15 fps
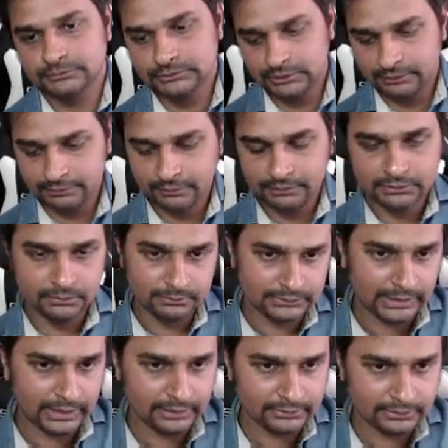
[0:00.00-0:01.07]
So I've given some
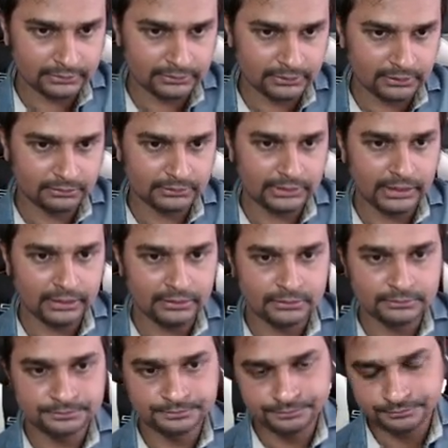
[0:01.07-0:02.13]
statistics around that.
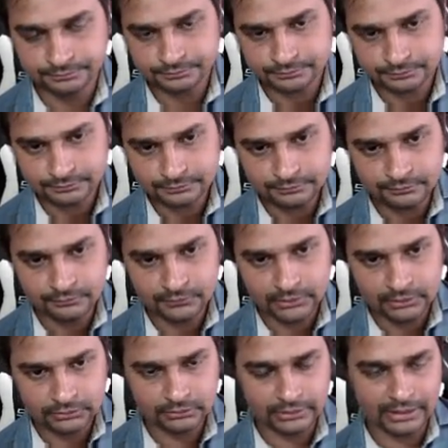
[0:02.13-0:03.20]

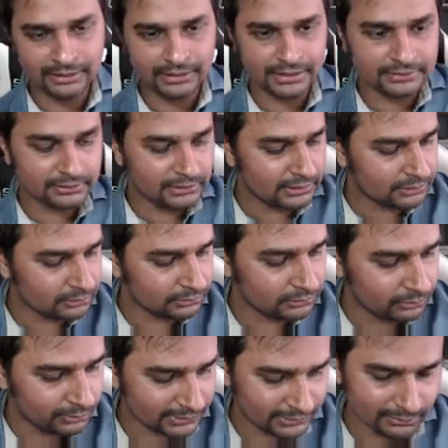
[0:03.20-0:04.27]
So Canada is near to
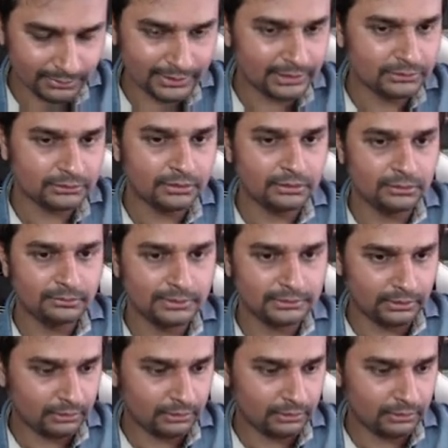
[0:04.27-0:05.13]
US, but it's not US.